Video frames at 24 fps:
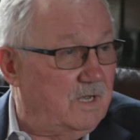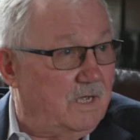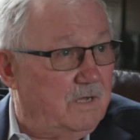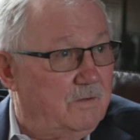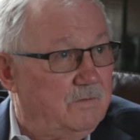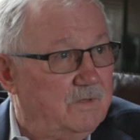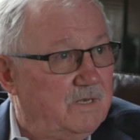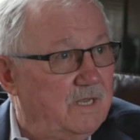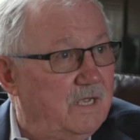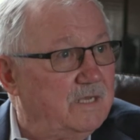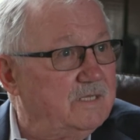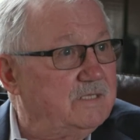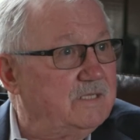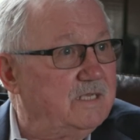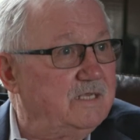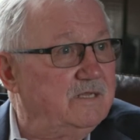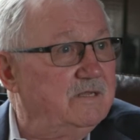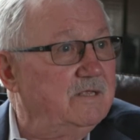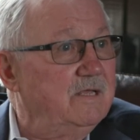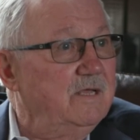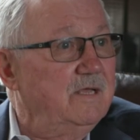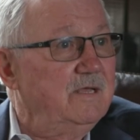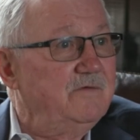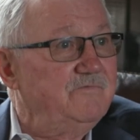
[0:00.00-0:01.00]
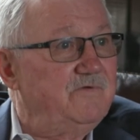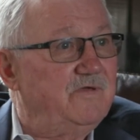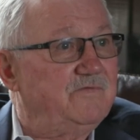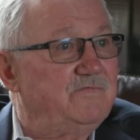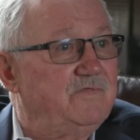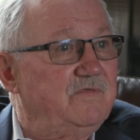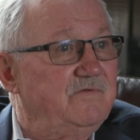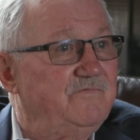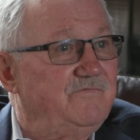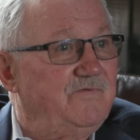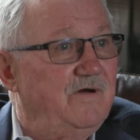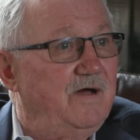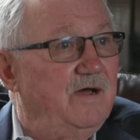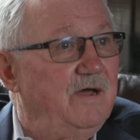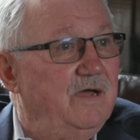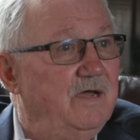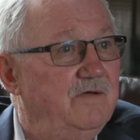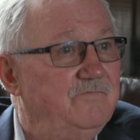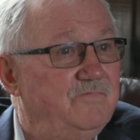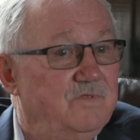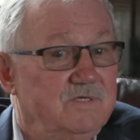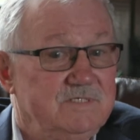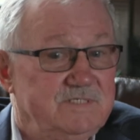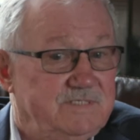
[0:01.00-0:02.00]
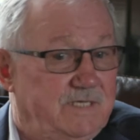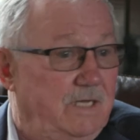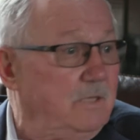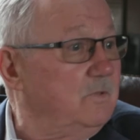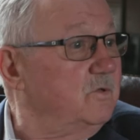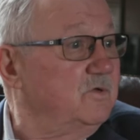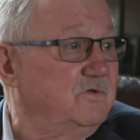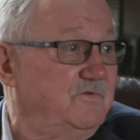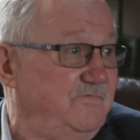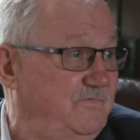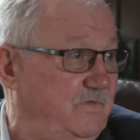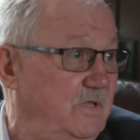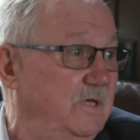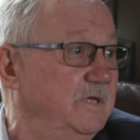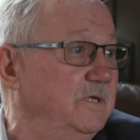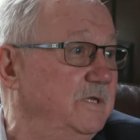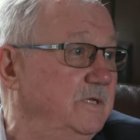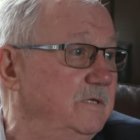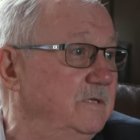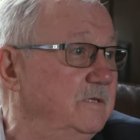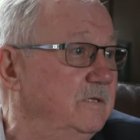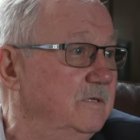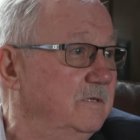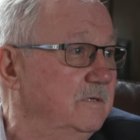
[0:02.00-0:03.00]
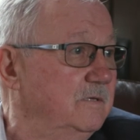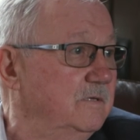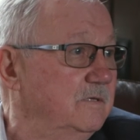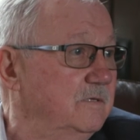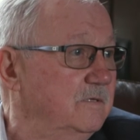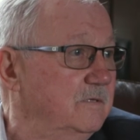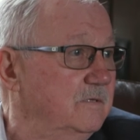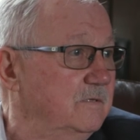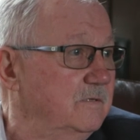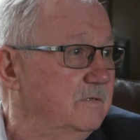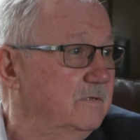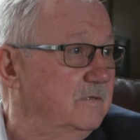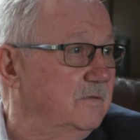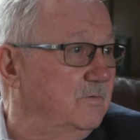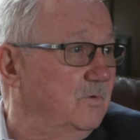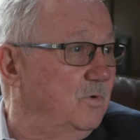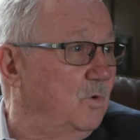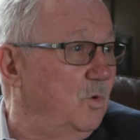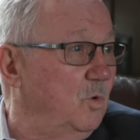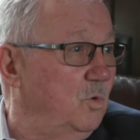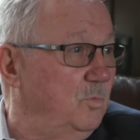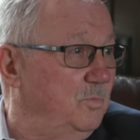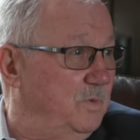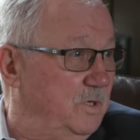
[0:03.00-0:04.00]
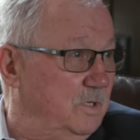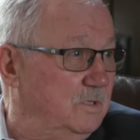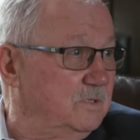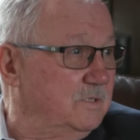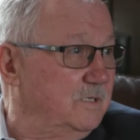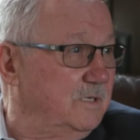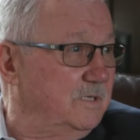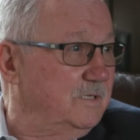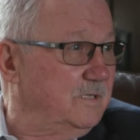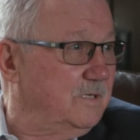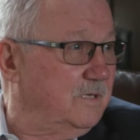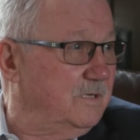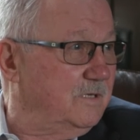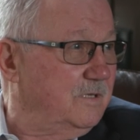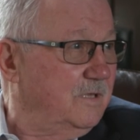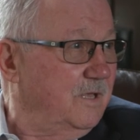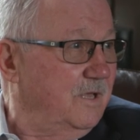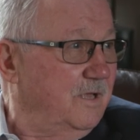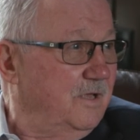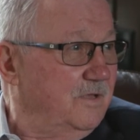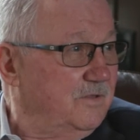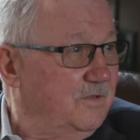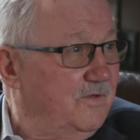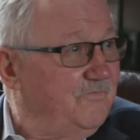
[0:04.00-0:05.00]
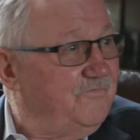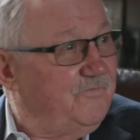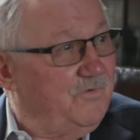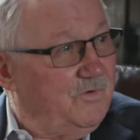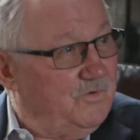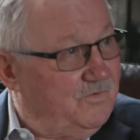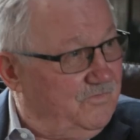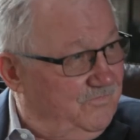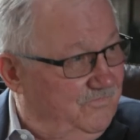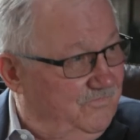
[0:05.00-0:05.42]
Now in 1955, the cellars flooded, the whole building, the first